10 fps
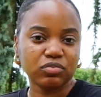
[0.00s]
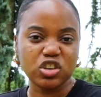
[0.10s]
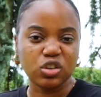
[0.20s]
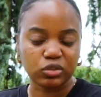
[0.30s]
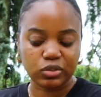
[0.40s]

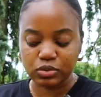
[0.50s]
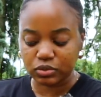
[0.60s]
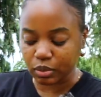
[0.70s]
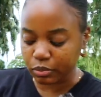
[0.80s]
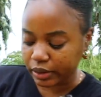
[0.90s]
to
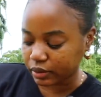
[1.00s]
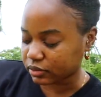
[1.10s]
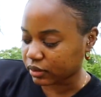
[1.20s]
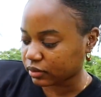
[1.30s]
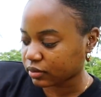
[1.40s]
use someone
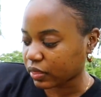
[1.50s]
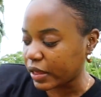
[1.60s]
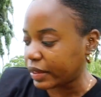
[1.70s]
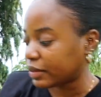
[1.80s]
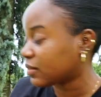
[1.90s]
else's
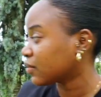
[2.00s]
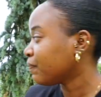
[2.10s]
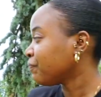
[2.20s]
things